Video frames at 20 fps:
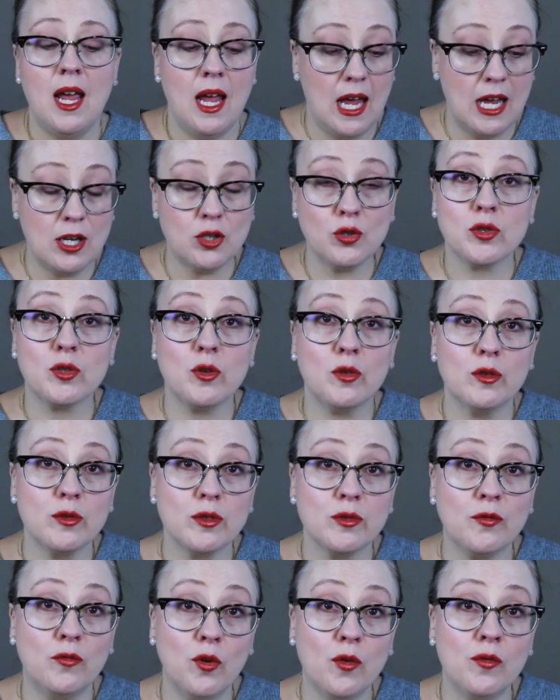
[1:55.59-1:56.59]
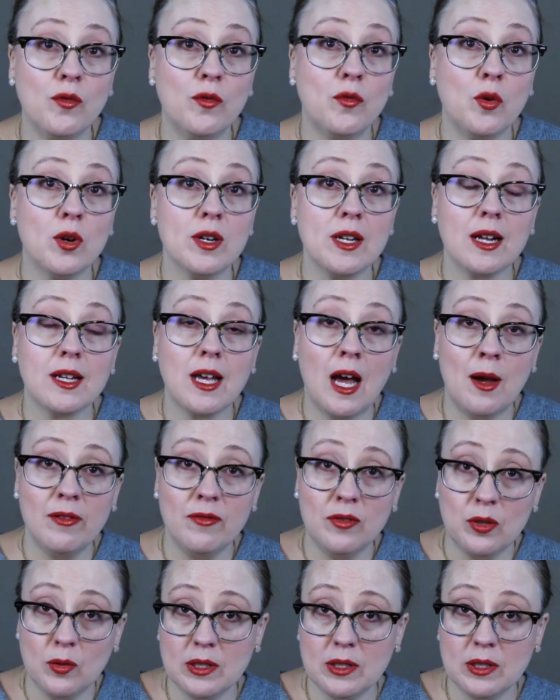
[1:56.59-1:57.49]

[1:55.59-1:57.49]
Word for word: Angel souls four four four dot com if you